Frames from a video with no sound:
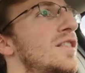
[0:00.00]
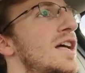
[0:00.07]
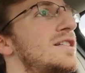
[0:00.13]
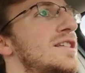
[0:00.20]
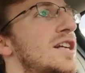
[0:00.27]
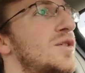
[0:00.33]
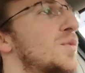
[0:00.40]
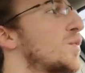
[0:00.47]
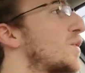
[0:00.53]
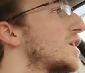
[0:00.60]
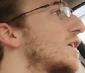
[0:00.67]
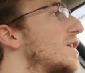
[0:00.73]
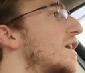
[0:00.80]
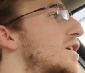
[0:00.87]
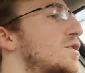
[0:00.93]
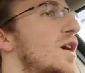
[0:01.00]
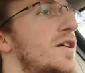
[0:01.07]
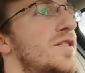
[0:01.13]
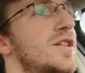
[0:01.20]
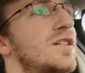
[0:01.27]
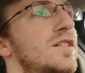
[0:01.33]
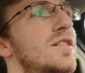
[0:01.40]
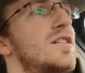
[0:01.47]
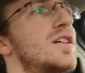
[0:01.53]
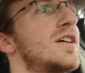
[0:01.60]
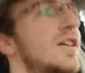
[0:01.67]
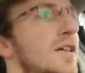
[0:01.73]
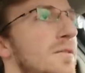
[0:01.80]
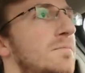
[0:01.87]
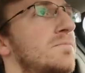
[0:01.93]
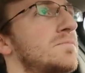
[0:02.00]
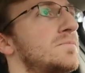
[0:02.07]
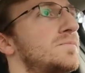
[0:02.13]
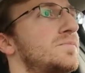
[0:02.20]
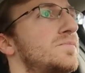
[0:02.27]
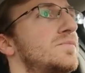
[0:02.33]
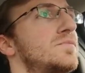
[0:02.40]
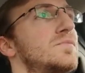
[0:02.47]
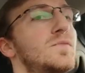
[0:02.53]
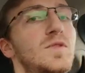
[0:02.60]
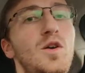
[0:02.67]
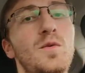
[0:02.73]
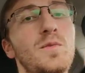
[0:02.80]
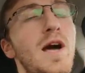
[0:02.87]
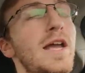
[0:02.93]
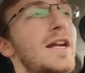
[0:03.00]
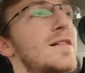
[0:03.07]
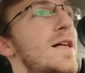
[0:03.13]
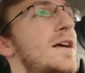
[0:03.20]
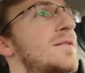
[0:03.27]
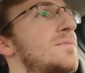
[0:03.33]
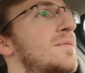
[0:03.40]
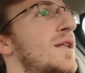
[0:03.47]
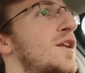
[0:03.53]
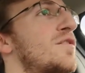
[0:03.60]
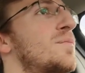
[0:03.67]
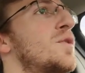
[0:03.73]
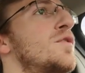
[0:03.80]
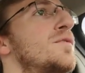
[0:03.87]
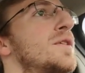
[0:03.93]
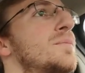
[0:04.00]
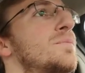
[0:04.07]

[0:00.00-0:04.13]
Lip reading: That said, I really like driving, and so I'm kind of glad that I've moved.